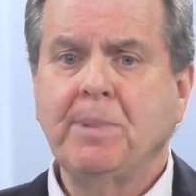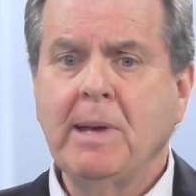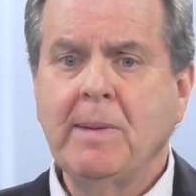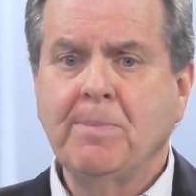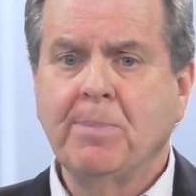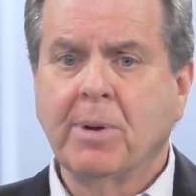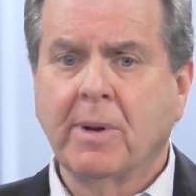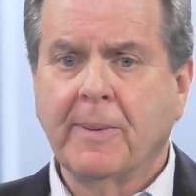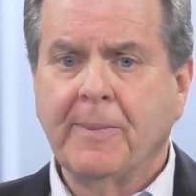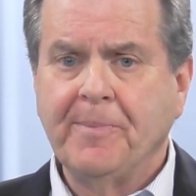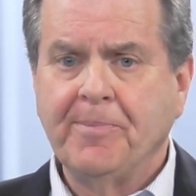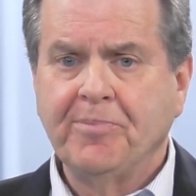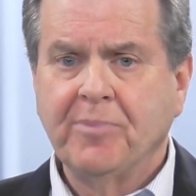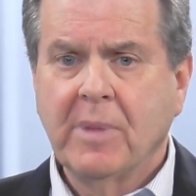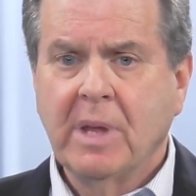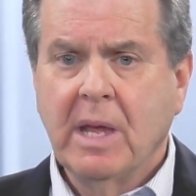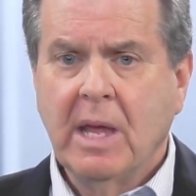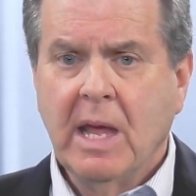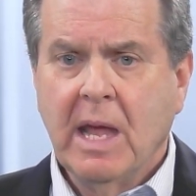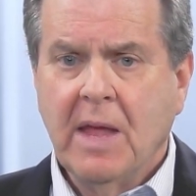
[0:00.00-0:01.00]
people
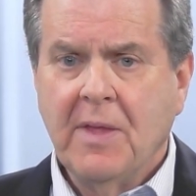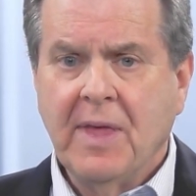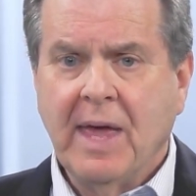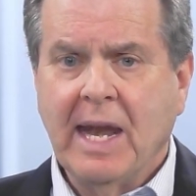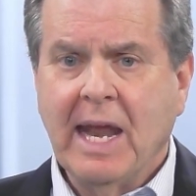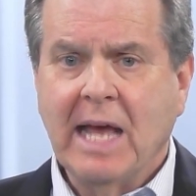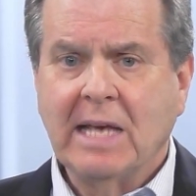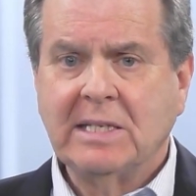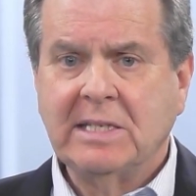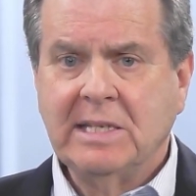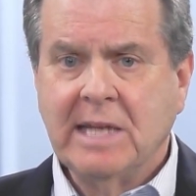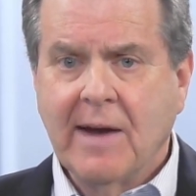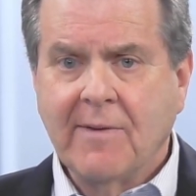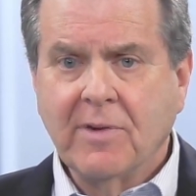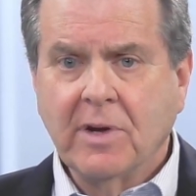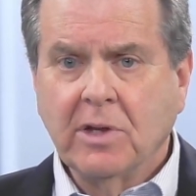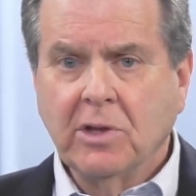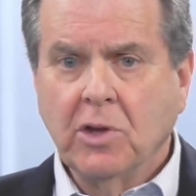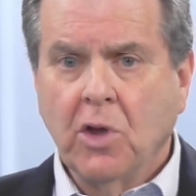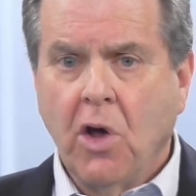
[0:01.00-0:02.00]
that has
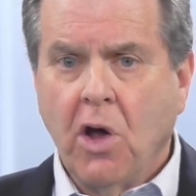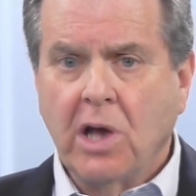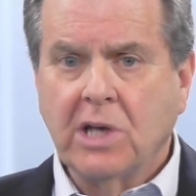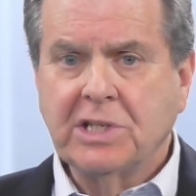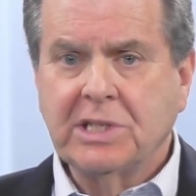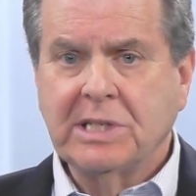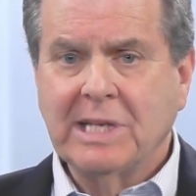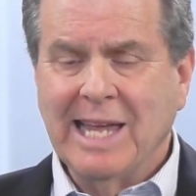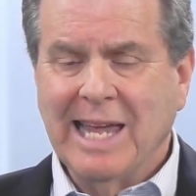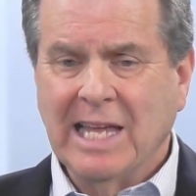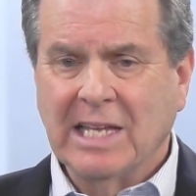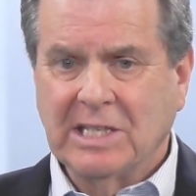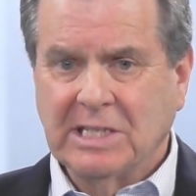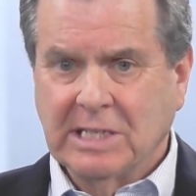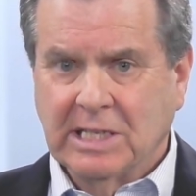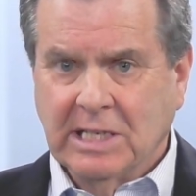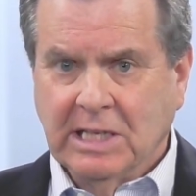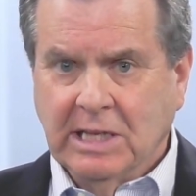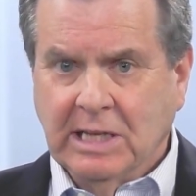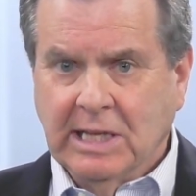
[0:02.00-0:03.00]
never lost
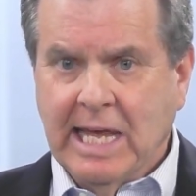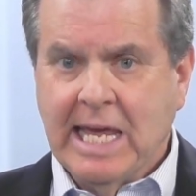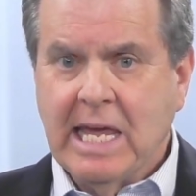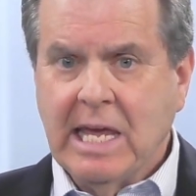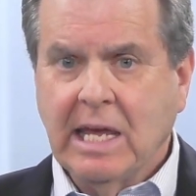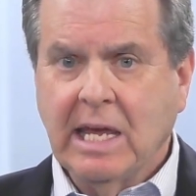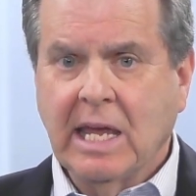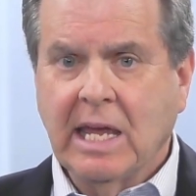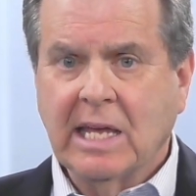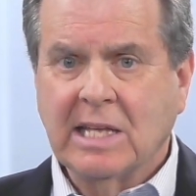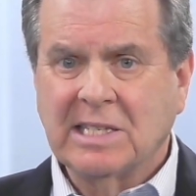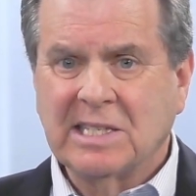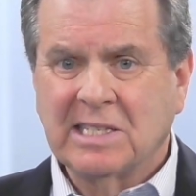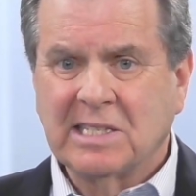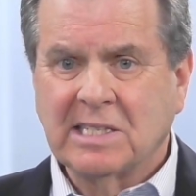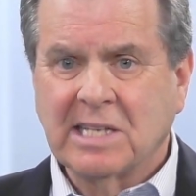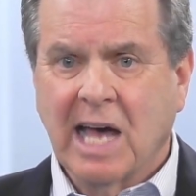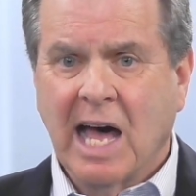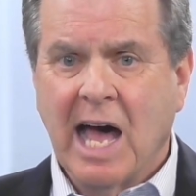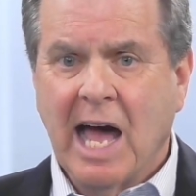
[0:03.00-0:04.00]
its link,
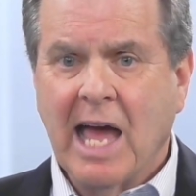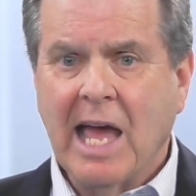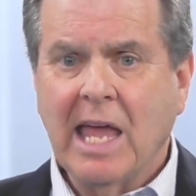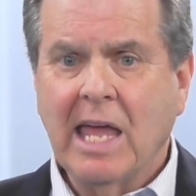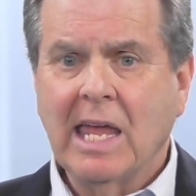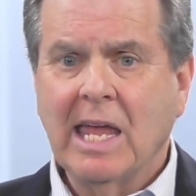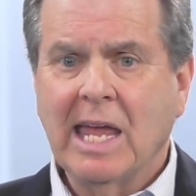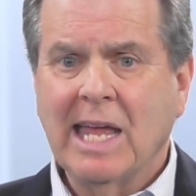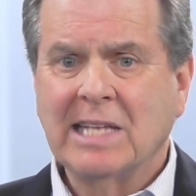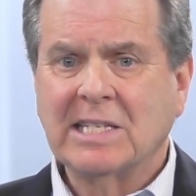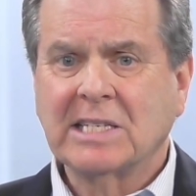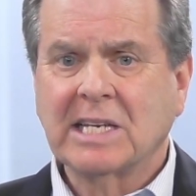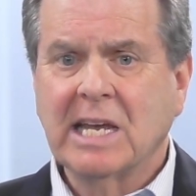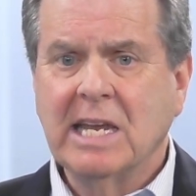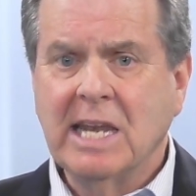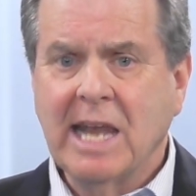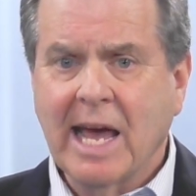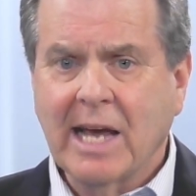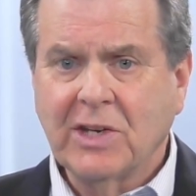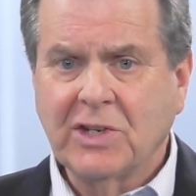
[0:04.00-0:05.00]
its tie, its
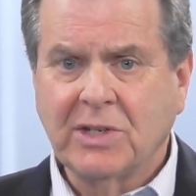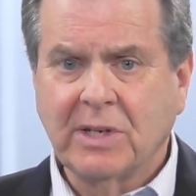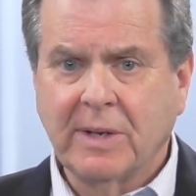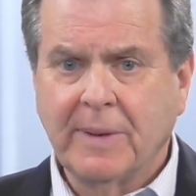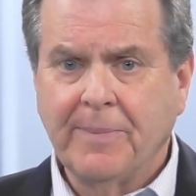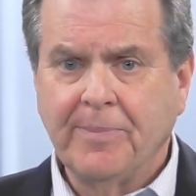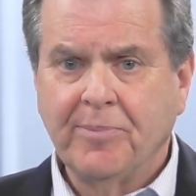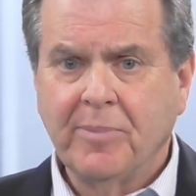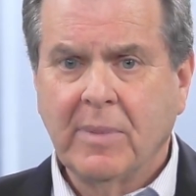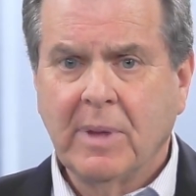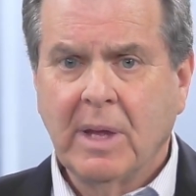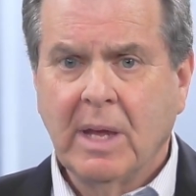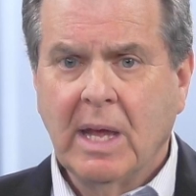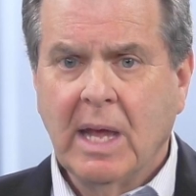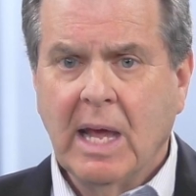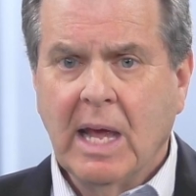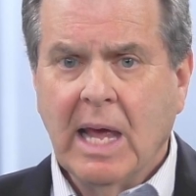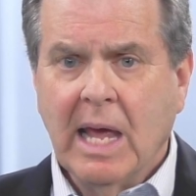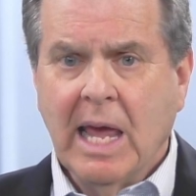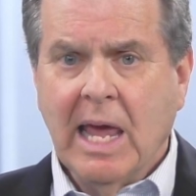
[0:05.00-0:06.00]
connection.
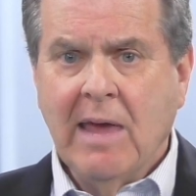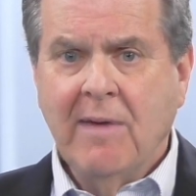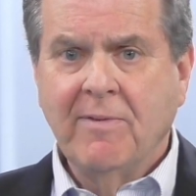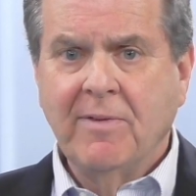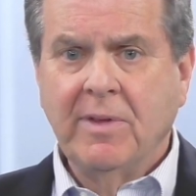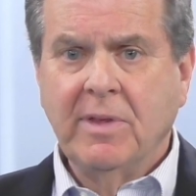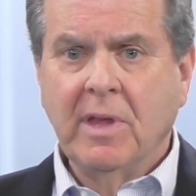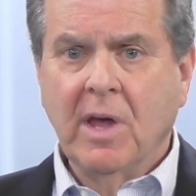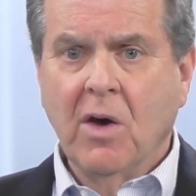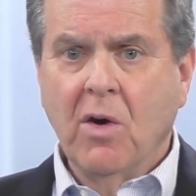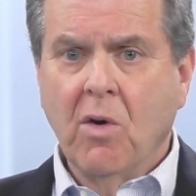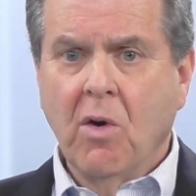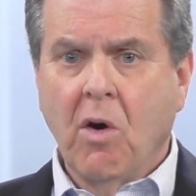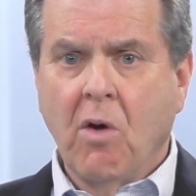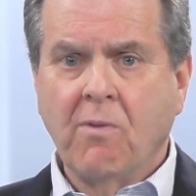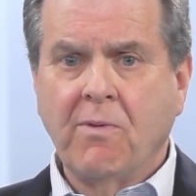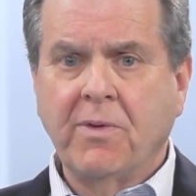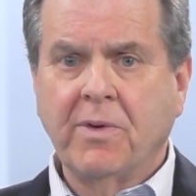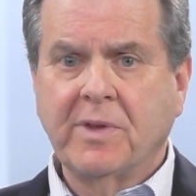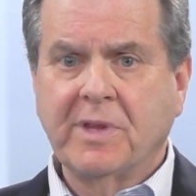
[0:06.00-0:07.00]
Even though
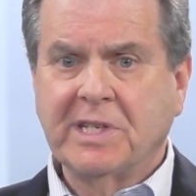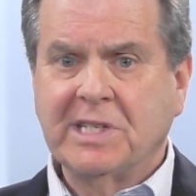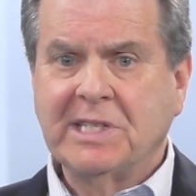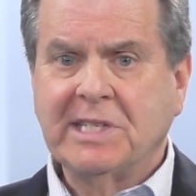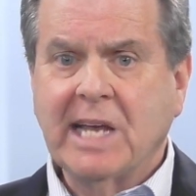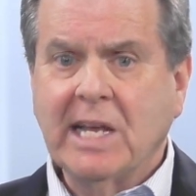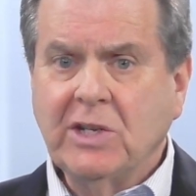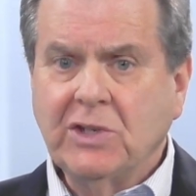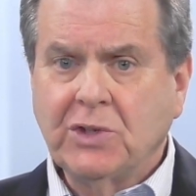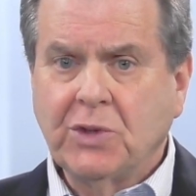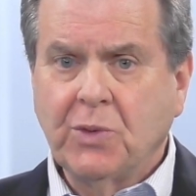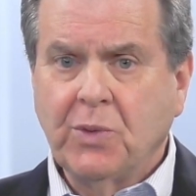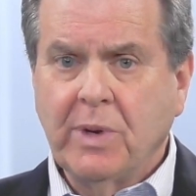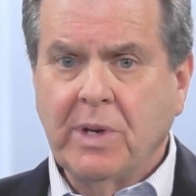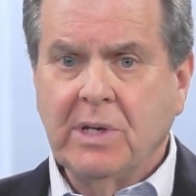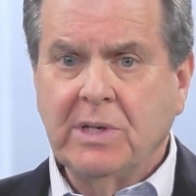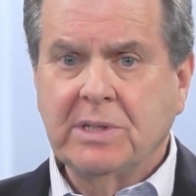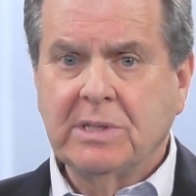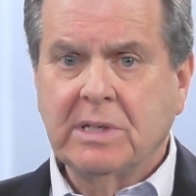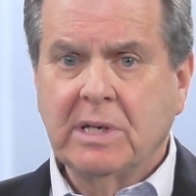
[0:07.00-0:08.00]
over the
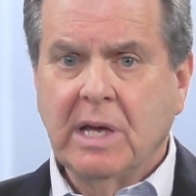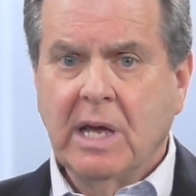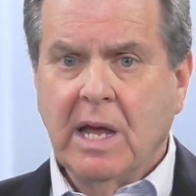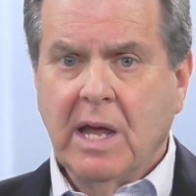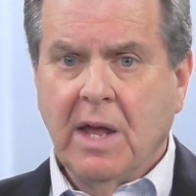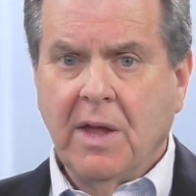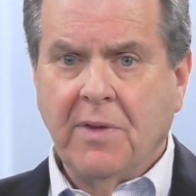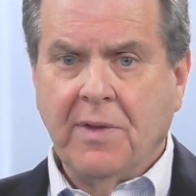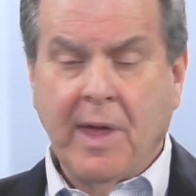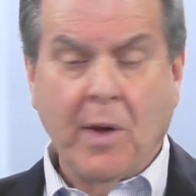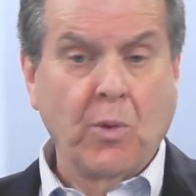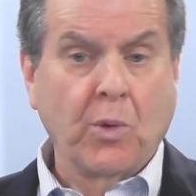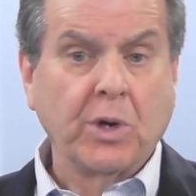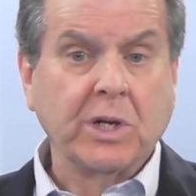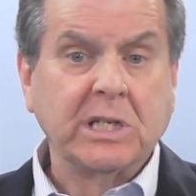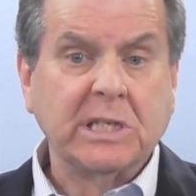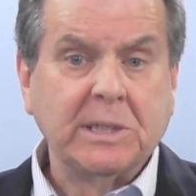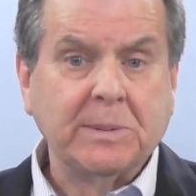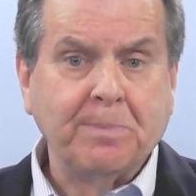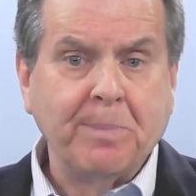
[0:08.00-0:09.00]
centuries they were
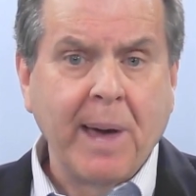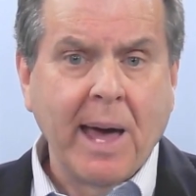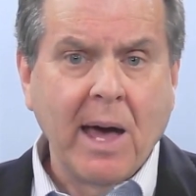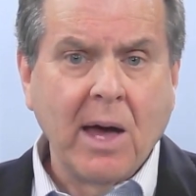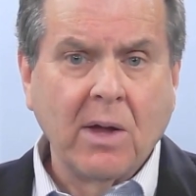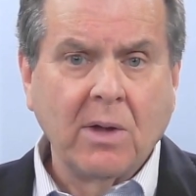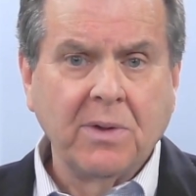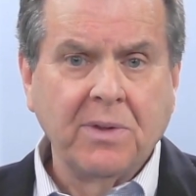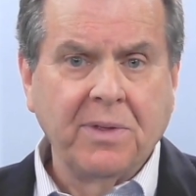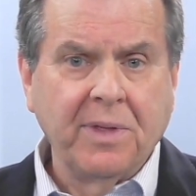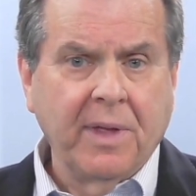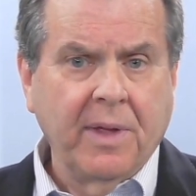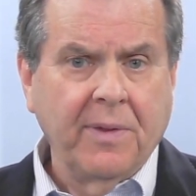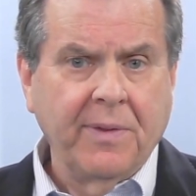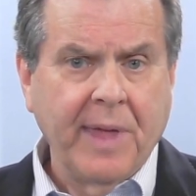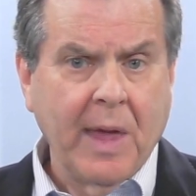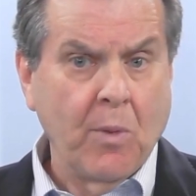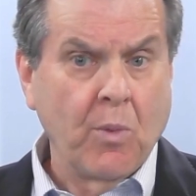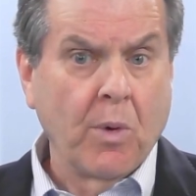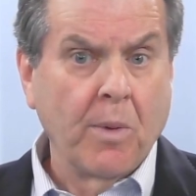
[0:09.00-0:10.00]
expelled,
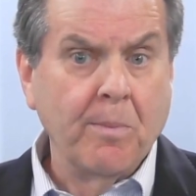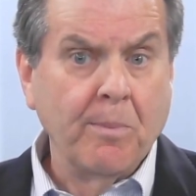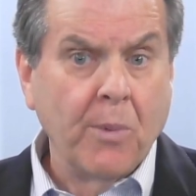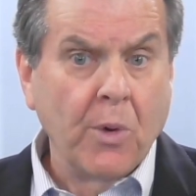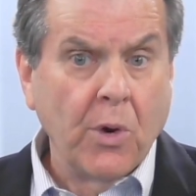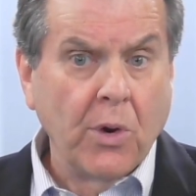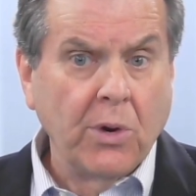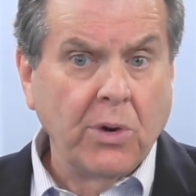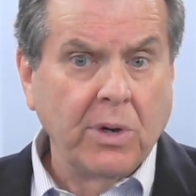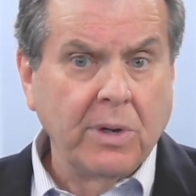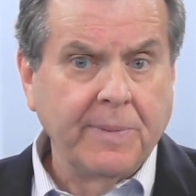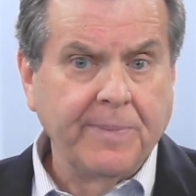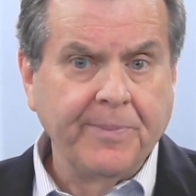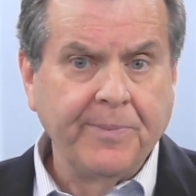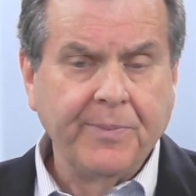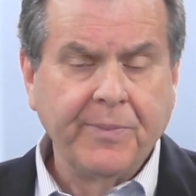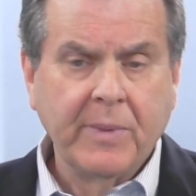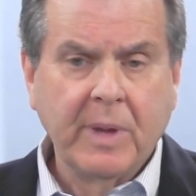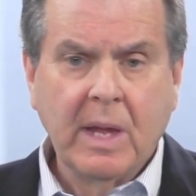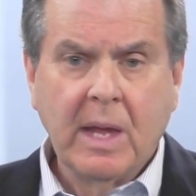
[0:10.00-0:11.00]
they were
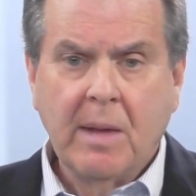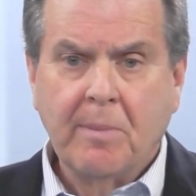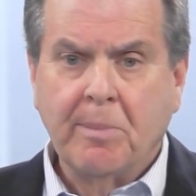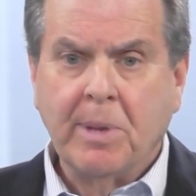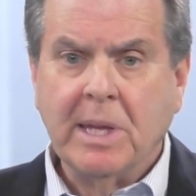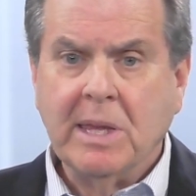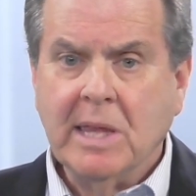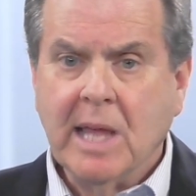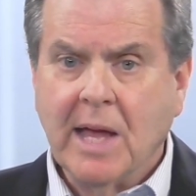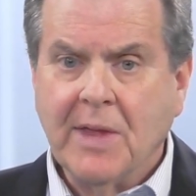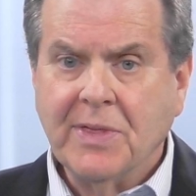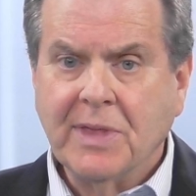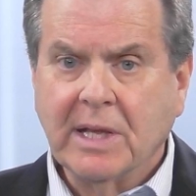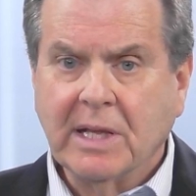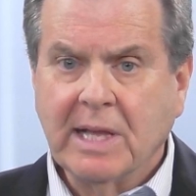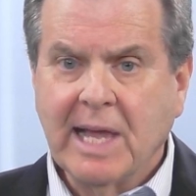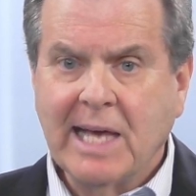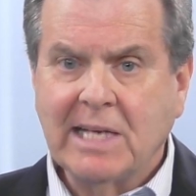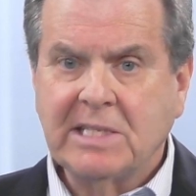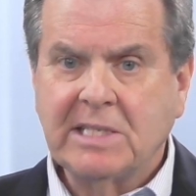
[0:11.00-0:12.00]
murdered, but
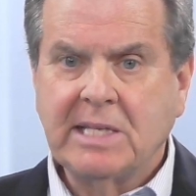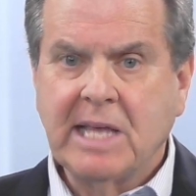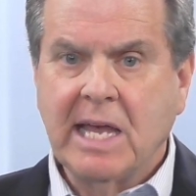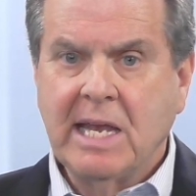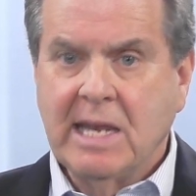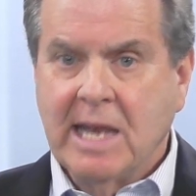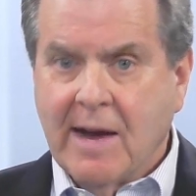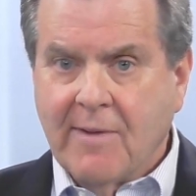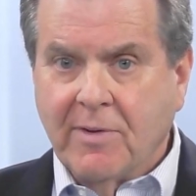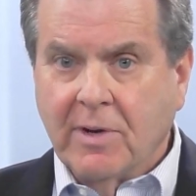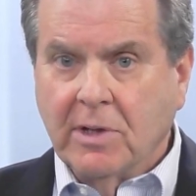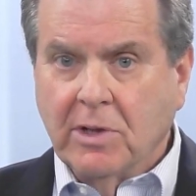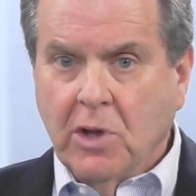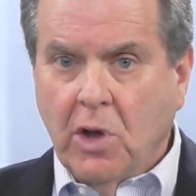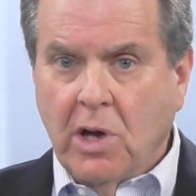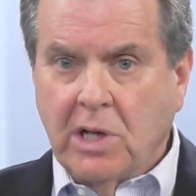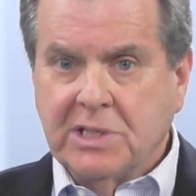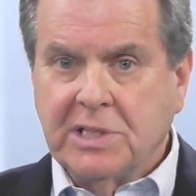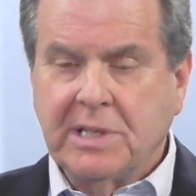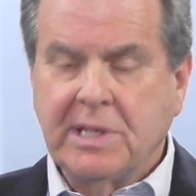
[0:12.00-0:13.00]
nonetheless they never
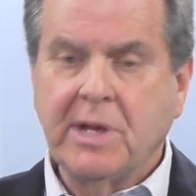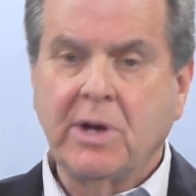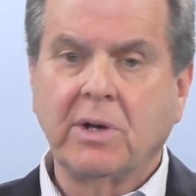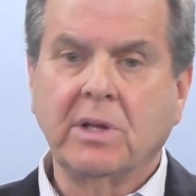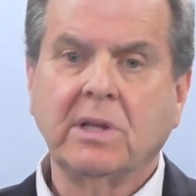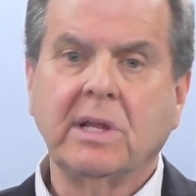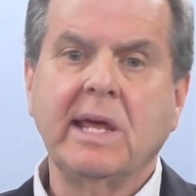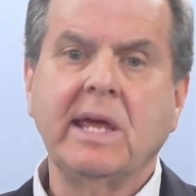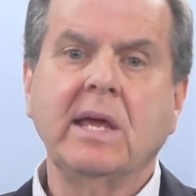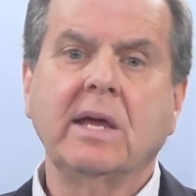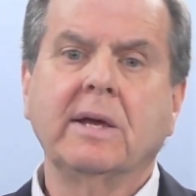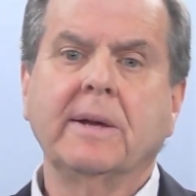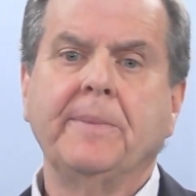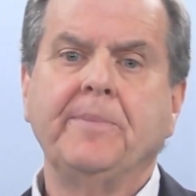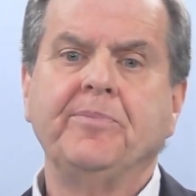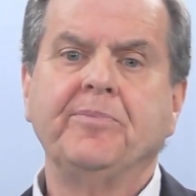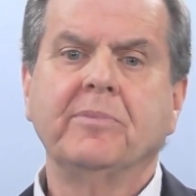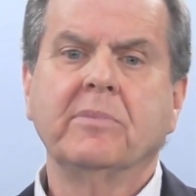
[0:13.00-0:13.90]
lost their link.